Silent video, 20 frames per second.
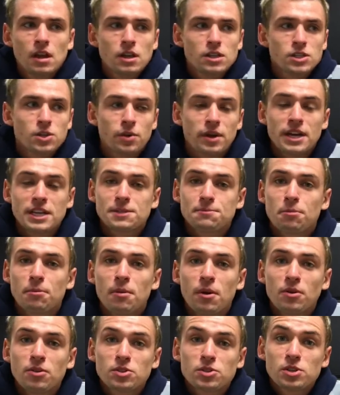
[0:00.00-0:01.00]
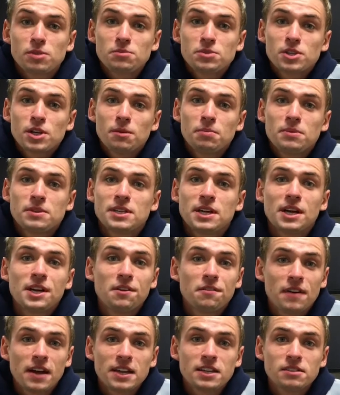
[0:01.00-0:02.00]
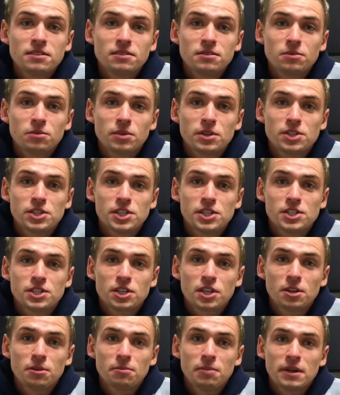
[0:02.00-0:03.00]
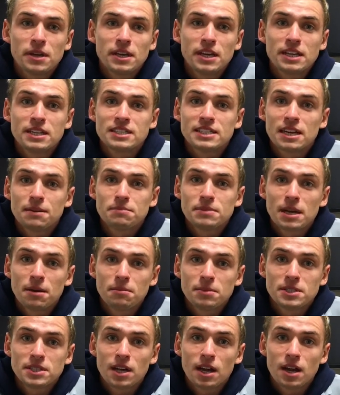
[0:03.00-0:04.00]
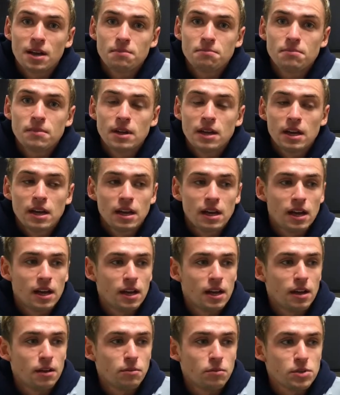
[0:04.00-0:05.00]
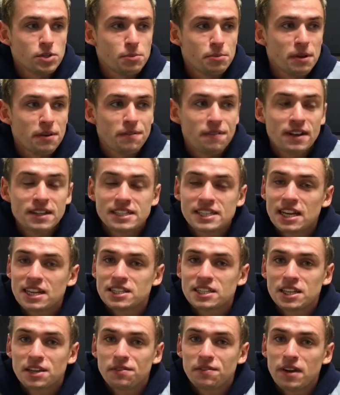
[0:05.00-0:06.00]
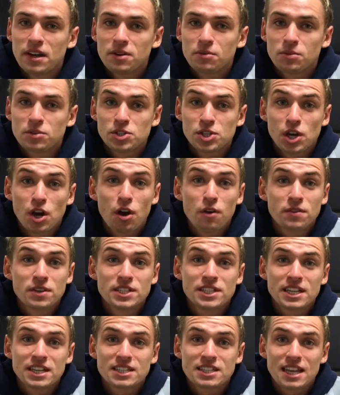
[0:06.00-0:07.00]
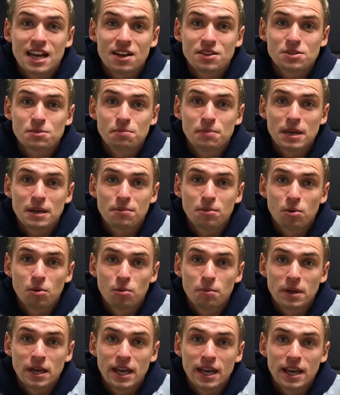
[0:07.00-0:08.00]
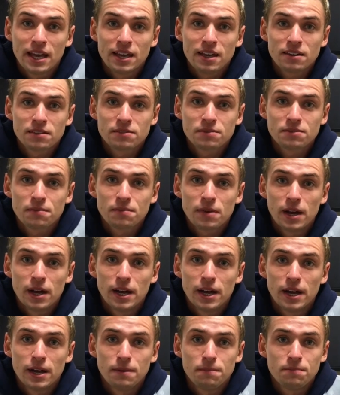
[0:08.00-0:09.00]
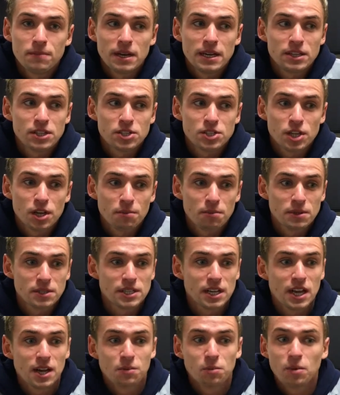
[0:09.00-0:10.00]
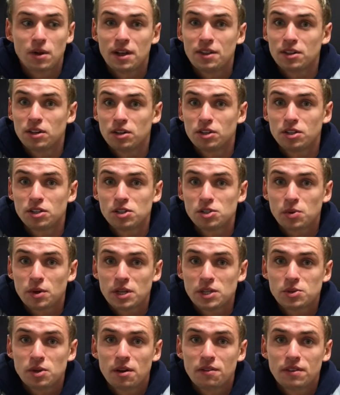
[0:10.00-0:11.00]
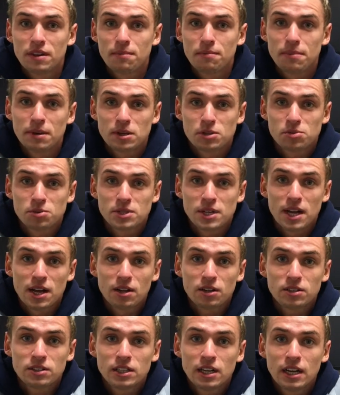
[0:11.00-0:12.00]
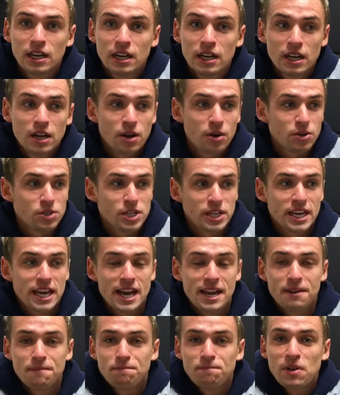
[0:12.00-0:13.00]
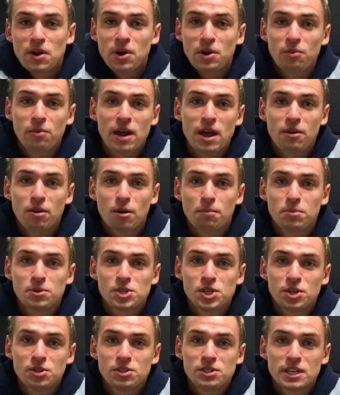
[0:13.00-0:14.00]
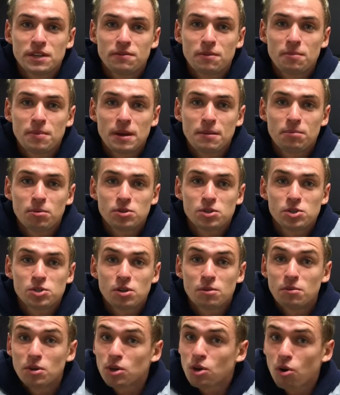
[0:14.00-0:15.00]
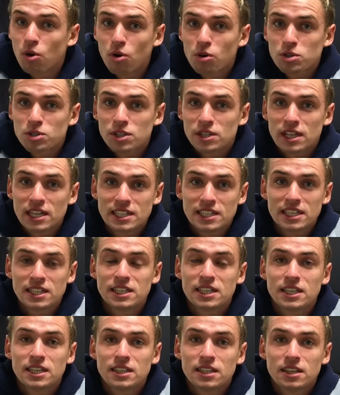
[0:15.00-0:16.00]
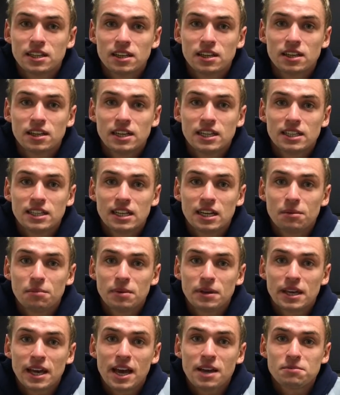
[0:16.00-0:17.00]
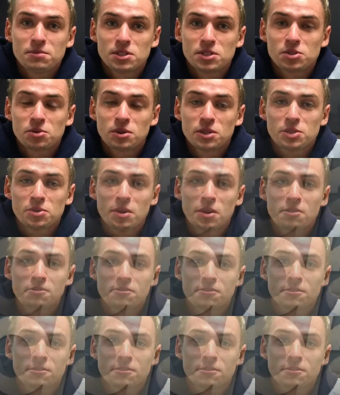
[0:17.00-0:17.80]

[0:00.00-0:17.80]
So we're here to promote the Swim Serpentine event, which is going to be in September time, which should be a fantastic event, which over 6,000 people will be here in the Serpentine, where the London 2012 Olympics was held, which again, very rare opportunity for people to swim the course that they did in the Olympic Games in 2012.